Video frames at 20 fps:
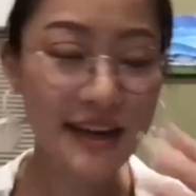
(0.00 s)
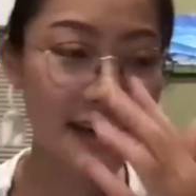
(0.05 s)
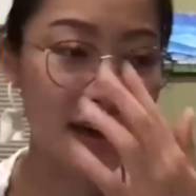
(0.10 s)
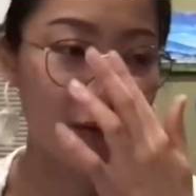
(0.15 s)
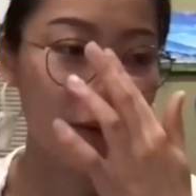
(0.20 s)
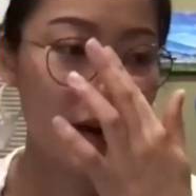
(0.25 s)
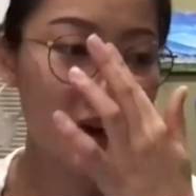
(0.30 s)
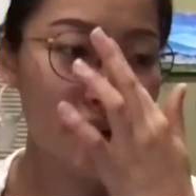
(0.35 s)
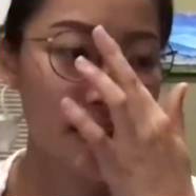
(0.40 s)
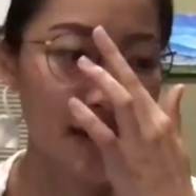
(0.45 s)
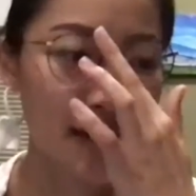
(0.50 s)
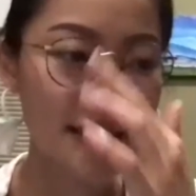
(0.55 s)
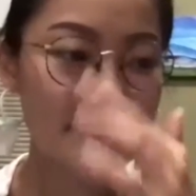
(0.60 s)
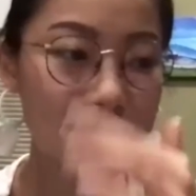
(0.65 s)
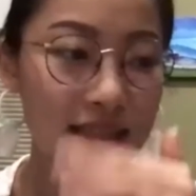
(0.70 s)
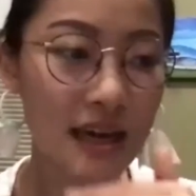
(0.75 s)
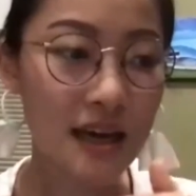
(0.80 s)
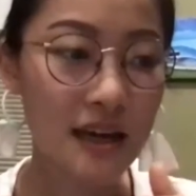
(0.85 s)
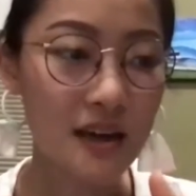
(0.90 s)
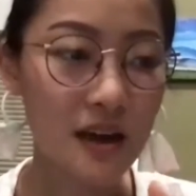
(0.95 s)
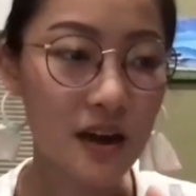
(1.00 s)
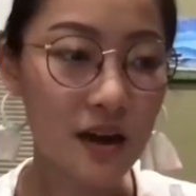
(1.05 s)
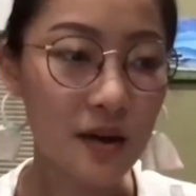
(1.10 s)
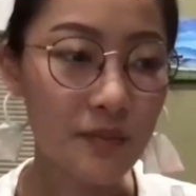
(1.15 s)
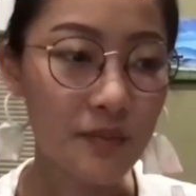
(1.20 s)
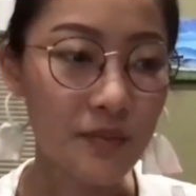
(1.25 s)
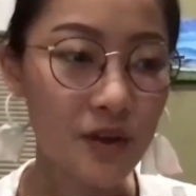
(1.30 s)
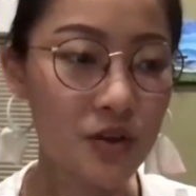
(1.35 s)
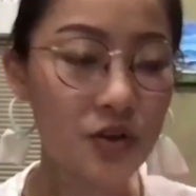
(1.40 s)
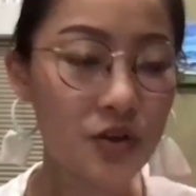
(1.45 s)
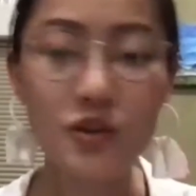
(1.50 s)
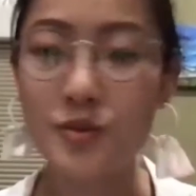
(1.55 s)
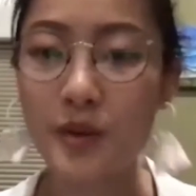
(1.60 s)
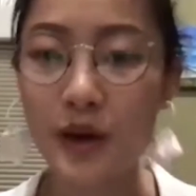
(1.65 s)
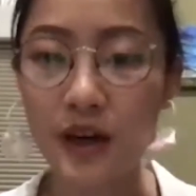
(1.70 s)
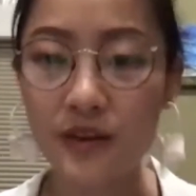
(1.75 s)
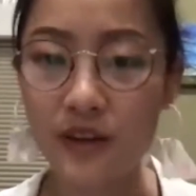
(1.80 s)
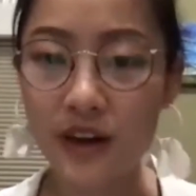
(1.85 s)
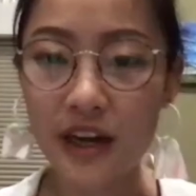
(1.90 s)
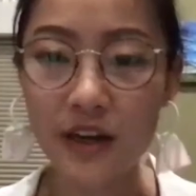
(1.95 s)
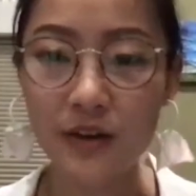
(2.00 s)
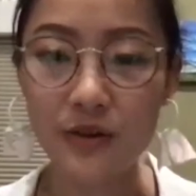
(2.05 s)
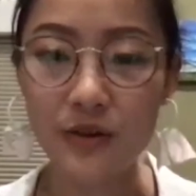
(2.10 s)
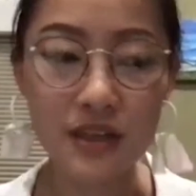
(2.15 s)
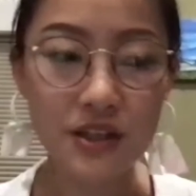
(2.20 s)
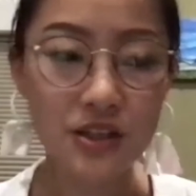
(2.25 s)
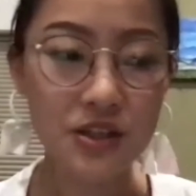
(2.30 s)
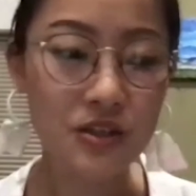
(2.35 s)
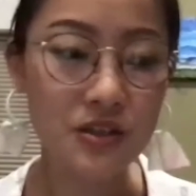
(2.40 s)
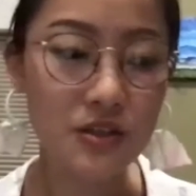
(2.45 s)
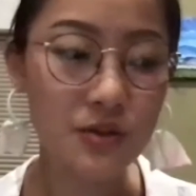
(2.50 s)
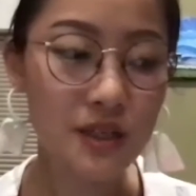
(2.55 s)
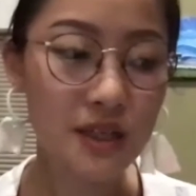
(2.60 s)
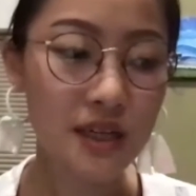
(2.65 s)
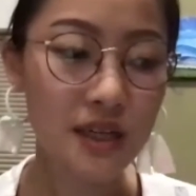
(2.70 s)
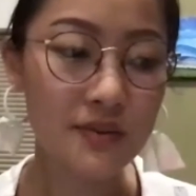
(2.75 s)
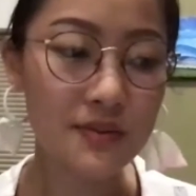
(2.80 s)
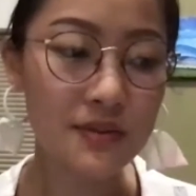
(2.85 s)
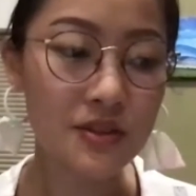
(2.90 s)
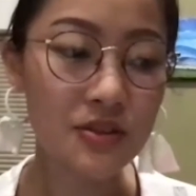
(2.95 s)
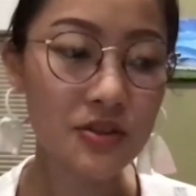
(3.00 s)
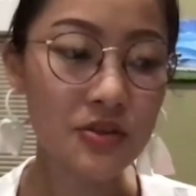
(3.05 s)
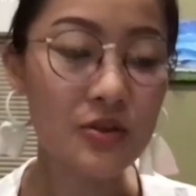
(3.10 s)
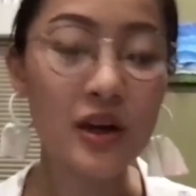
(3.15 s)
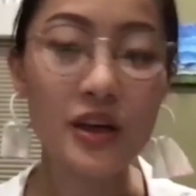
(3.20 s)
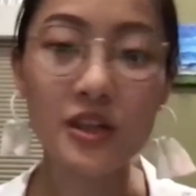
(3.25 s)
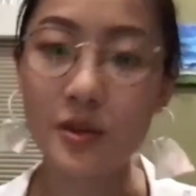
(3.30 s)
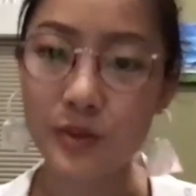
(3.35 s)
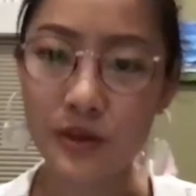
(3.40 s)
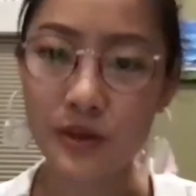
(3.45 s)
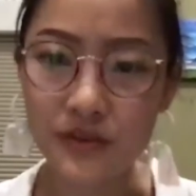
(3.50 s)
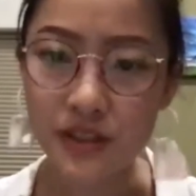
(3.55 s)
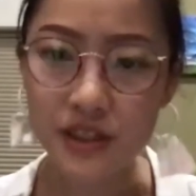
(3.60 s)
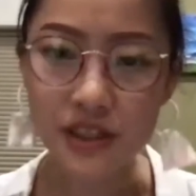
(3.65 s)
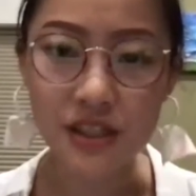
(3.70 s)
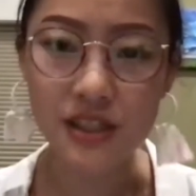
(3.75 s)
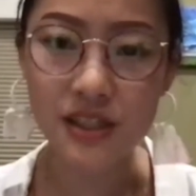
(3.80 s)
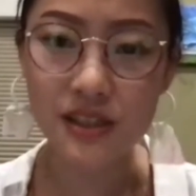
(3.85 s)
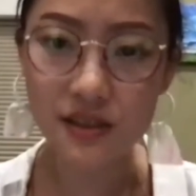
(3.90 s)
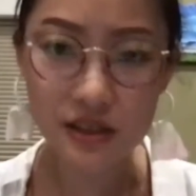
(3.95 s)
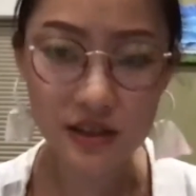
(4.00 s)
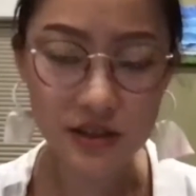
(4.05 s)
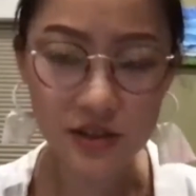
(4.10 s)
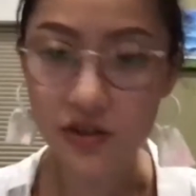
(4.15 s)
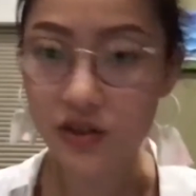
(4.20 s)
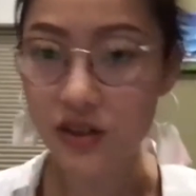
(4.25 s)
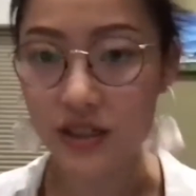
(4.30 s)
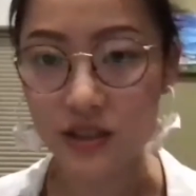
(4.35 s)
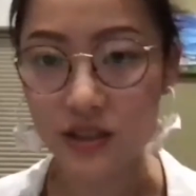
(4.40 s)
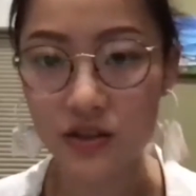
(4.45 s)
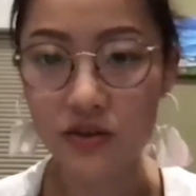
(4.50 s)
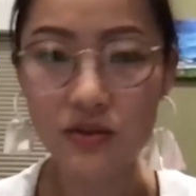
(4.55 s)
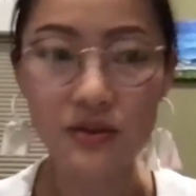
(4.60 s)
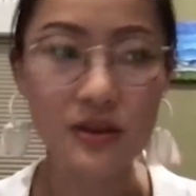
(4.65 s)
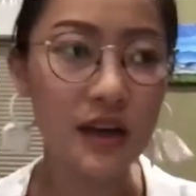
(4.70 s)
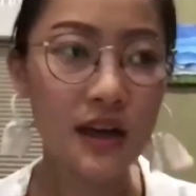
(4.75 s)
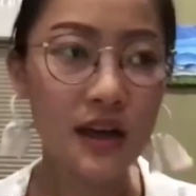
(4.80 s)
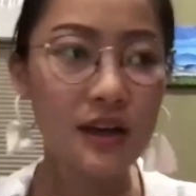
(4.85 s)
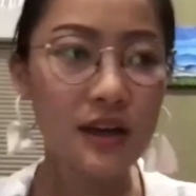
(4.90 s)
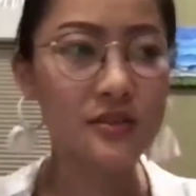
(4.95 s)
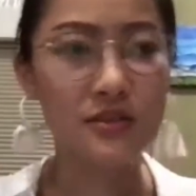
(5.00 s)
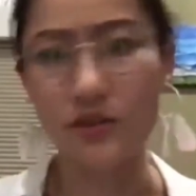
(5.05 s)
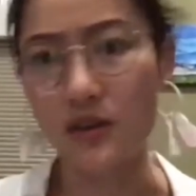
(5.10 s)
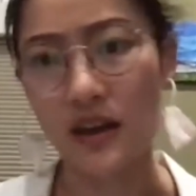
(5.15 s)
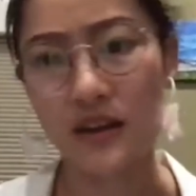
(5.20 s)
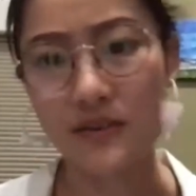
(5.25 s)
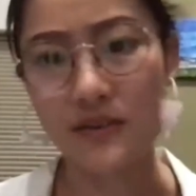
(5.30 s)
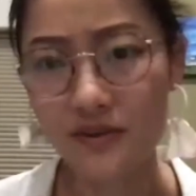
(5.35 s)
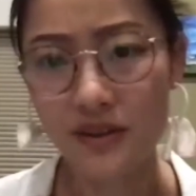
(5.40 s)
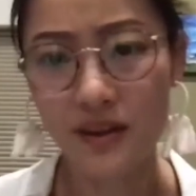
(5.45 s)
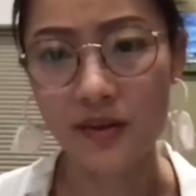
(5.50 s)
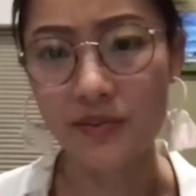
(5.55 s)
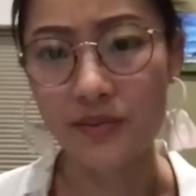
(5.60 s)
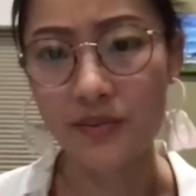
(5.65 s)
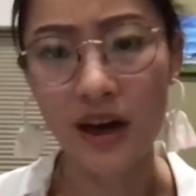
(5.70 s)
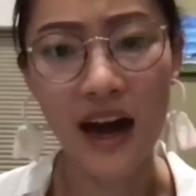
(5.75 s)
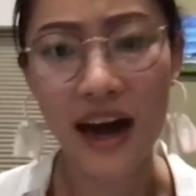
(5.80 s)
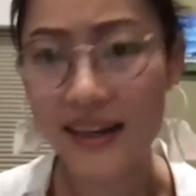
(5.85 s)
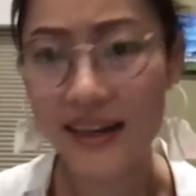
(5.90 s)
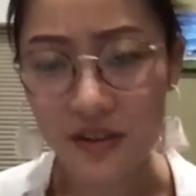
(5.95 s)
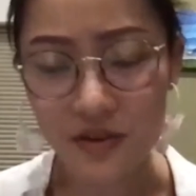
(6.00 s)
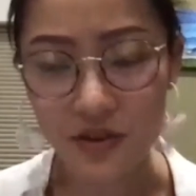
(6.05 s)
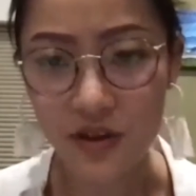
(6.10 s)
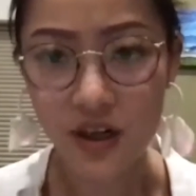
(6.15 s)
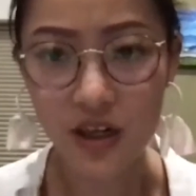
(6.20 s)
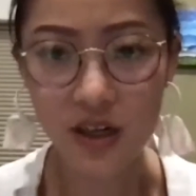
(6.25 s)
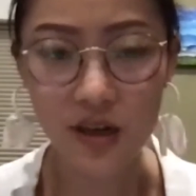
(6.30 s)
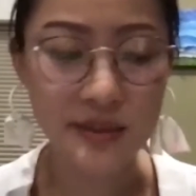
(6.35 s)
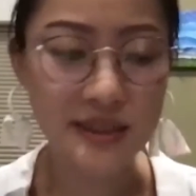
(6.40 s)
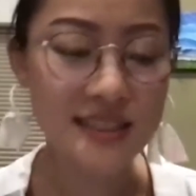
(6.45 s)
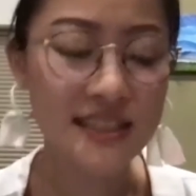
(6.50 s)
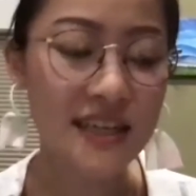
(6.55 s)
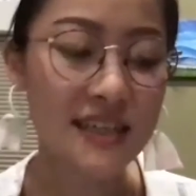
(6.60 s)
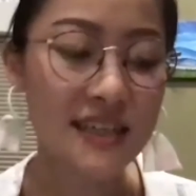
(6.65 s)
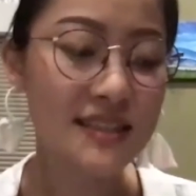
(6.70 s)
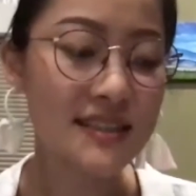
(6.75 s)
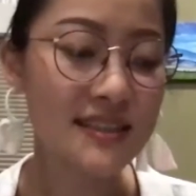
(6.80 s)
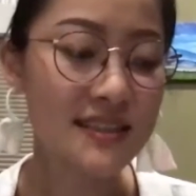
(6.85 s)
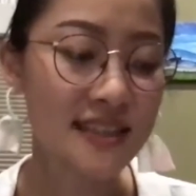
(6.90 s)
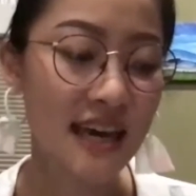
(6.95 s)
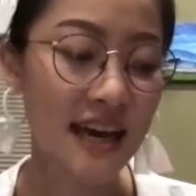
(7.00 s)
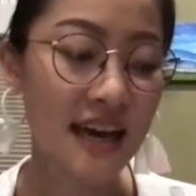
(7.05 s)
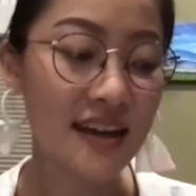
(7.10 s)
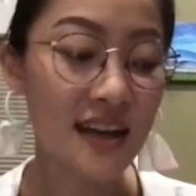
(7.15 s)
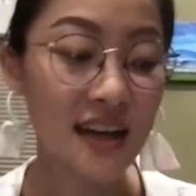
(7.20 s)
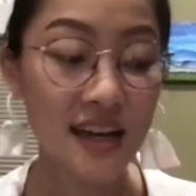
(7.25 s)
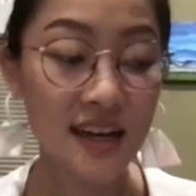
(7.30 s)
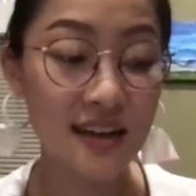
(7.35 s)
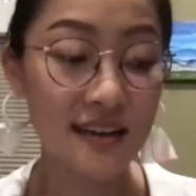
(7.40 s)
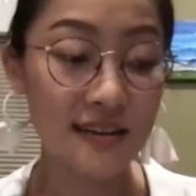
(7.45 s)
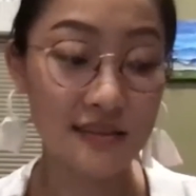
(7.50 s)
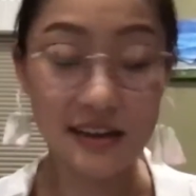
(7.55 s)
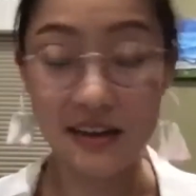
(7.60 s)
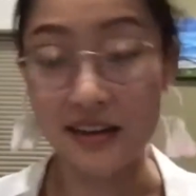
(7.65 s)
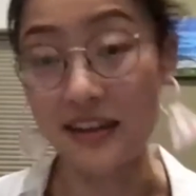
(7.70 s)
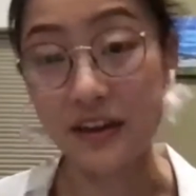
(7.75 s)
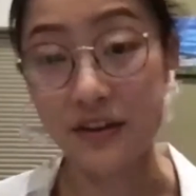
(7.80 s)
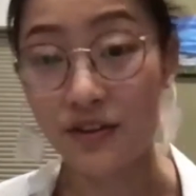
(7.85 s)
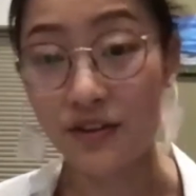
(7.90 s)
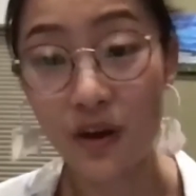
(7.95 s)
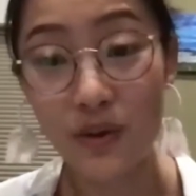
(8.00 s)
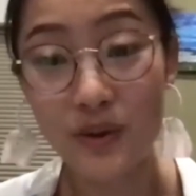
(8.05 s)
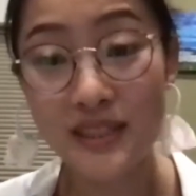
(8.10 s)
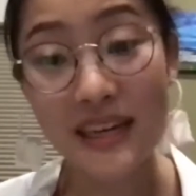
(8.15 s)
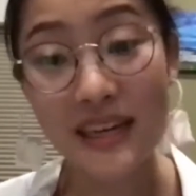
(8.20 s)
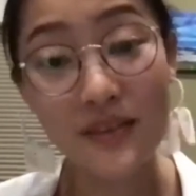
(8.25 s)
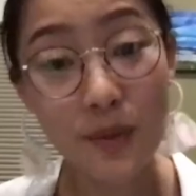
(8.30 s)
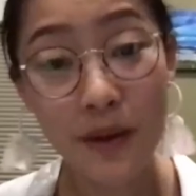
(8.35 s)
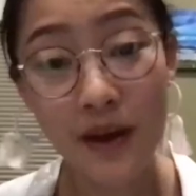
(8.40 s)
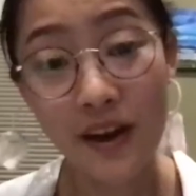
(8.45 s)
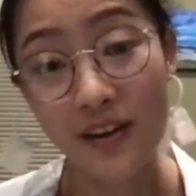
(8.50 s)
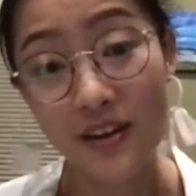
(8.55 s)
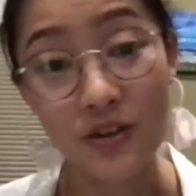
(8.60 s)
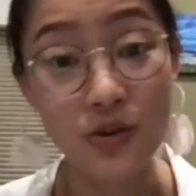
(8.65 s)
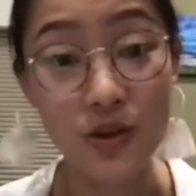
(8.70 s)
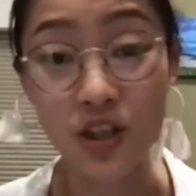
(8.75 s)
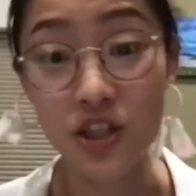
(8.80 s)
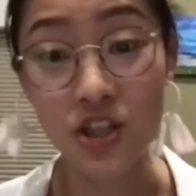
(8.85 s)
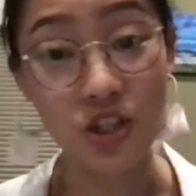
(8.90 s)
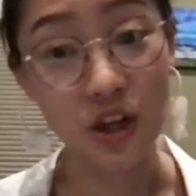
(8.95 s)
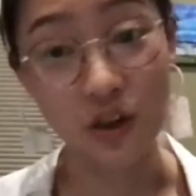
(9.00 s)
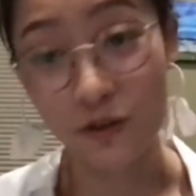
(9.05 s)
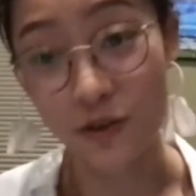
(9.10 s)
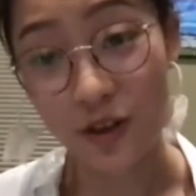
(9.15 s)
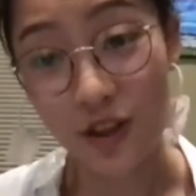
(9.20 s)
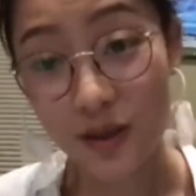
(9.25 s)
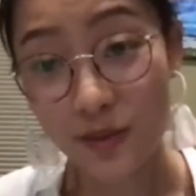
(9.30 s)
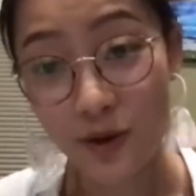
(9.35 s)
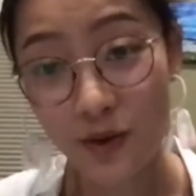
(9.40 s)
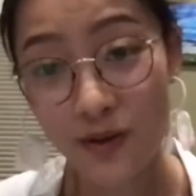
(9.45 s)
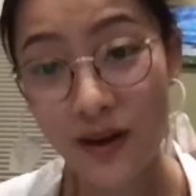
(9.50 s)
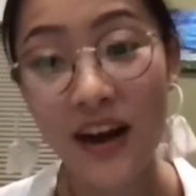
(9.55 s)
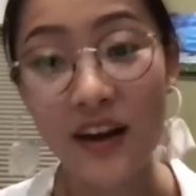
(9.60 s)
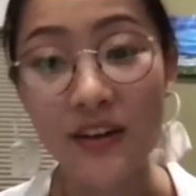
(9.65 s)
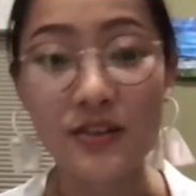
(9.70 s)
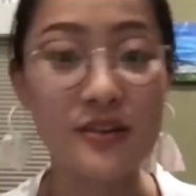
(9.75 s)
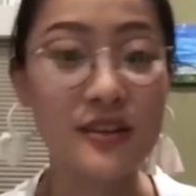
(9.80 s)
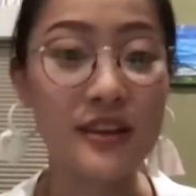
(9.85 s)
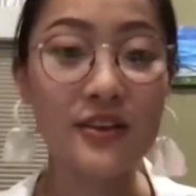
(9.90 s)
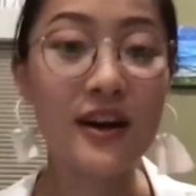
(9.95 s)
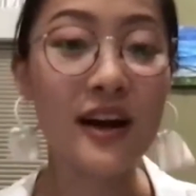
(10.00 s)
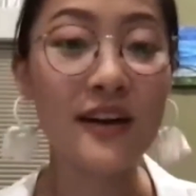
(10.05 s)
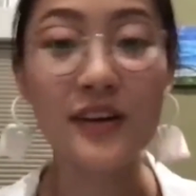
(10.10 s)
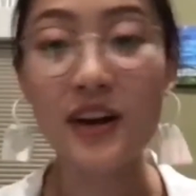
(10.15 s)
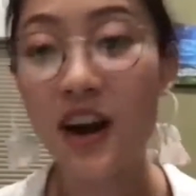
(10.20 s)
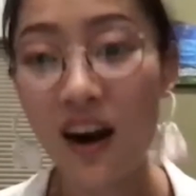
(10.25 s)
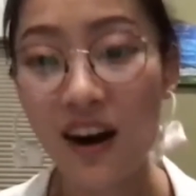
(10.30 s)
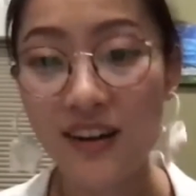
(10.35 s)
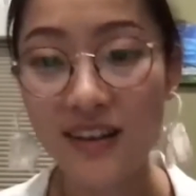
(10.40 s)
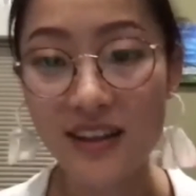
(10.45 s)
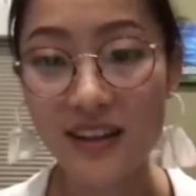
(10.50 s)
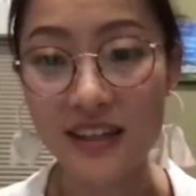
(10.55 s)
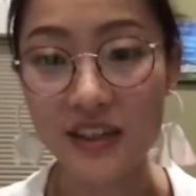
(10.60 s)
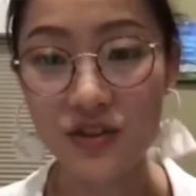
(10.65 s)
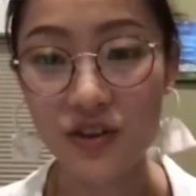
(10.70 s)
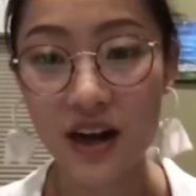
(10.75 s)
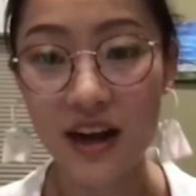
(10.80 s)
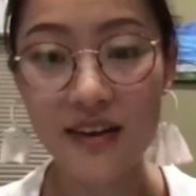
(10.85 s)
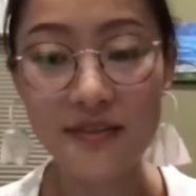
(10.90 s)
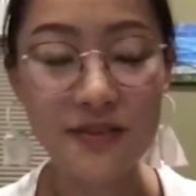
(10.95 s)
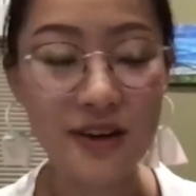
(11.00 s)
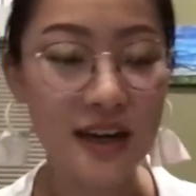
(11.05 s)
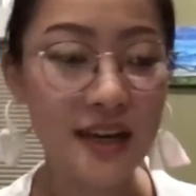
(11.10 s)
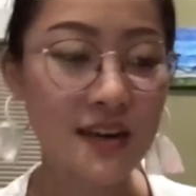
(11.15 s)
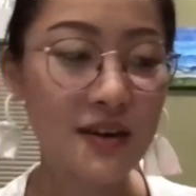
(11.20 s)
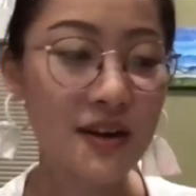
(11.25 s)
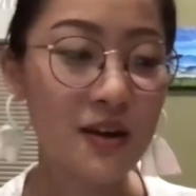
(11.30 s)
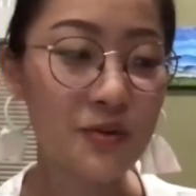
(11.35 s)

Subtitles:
And I recognize that a huge part of our equity issues when it comes to underprivileged students who don't have a high socioeconomic status is that, like, they don't always have a parent who can chauffeur them around, or they don't have a car that they drive, right?